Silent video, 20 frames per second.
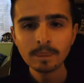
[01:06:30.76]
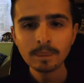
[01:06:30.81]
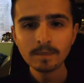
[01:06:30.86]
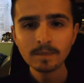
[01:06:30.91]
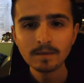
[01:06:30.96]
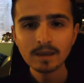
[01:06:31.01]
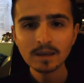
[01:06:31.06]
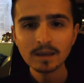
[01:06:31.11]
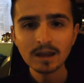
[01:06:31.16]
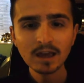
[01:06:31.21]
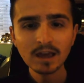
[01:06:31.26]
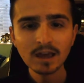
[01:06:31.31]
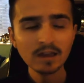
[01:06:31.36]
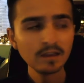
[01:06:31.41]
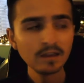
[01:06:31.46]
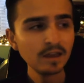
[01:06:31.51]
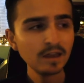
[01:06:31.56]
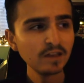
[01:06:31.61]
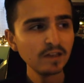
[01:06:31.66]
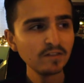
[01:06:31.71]
yeah, like
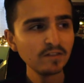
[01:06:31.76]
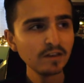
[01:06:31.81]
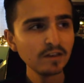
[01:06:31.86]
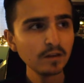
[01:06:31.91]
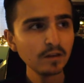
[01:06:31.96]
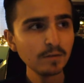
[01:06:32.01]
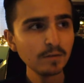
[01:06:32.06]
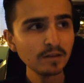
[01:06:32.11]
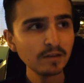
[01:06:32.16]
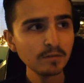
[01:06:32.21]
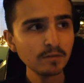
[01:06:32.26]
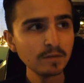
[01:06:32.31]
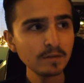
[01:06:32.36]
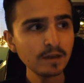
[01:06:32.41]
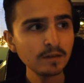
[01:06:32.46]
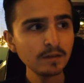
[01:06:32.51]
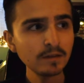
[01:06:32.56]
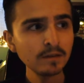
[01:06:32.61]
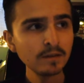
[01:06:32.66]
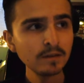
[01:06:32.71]
I said, going back to
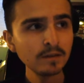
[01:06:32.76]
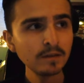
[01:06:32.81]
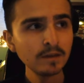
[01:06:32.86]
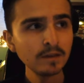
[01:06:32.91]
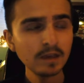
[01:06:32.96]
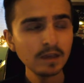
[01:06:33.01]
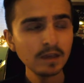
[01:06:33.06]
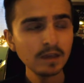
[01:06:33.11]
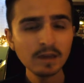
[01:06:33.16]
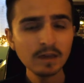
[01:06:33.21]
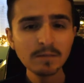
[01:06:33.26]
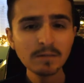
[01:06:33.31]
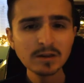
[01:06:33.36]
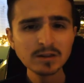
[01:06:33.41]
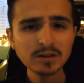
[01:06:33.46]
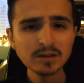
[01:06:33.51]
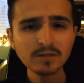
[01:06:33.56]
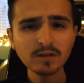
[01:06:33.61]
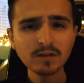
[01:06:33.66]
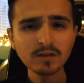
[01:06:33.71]
me, imagine
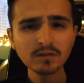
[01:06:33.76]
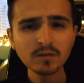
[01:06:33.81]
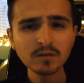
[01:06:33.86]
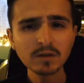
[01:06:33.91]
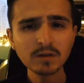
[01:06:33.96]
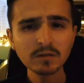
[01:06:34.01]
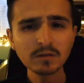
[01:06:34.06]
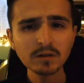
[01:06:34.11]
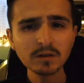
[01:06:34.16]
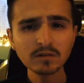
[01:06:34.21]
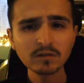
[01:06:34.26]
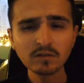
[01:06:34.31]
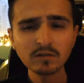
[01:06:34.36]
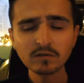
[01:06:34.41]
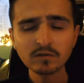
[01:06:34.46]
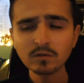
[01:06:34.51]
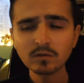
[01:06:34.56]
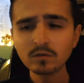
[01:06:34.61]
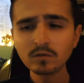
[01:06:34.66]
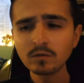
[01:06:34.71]
if I was doing it when I was at
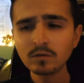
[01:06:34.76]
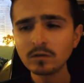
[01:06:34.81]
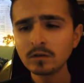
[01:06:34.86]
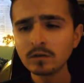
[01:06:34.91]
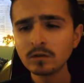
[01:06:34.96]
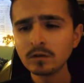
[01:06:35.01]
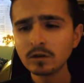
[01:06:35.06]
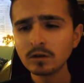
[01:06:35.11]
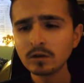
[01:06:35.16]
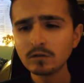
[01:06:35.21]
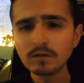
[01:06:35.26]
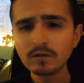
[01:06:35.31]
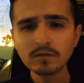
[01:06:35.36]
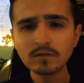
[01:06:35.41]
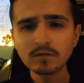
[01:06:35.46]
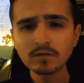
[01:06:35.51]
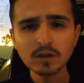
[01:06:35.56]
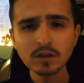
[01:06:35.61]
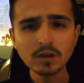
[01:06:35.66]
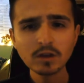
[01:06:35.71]
school, or even
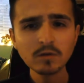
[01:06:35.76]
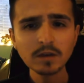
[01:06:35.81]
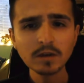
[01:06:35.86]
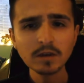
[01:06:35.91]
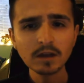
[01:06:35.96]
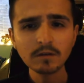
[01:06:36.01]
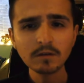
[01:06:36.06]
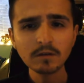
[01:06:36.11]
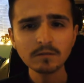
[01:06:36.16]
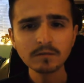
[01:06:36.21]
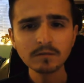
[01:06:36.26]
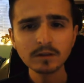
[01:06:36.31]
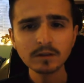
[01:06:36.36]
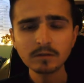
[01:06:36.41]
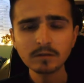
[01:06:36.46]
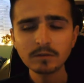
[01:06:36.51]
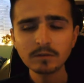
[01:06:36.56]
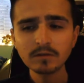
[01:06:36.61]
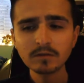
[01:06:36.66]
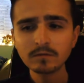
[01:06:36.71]
at uni, you know,
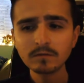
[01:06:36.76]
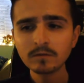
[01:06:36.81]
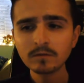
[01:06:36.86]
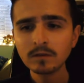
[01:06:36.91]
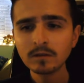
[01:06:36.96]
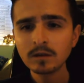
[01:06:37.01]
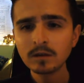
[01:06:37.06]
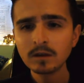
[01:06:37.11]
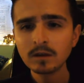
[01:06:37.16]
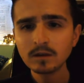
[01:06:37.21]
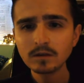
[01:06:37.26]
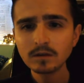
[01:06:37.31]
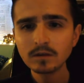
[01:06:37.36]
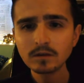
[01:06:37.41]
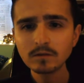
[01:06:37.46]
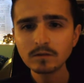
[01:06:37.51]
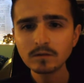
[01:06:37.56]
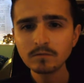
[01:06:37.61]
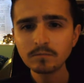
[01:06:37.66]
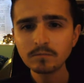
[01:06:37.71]
be
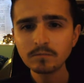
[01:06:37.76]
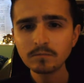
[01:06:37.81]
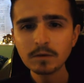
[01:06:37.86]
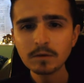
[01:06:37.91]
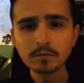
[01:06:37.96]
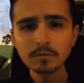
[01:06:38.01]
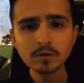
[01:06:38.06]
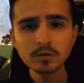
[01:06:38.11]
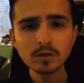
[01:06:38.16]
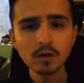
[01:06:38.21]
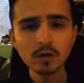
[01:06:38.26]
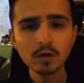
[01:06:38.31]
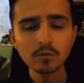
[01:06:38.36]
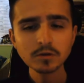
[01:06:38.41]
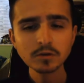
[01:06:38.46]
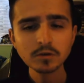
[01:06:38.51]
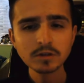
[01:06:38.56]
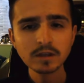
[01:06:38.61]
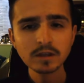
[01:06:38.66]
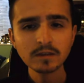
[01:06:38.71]
people you know
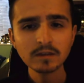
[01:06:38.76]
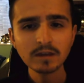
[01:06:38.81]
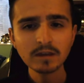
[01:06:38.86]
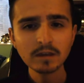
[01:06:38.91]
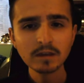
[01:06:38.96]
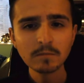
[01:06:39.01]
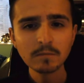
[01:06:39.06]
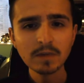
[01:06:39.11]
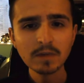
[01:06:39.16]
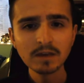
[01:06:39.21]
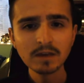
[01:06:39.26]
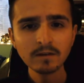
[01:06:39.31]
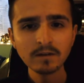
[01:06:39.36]
watching it and taking a mick,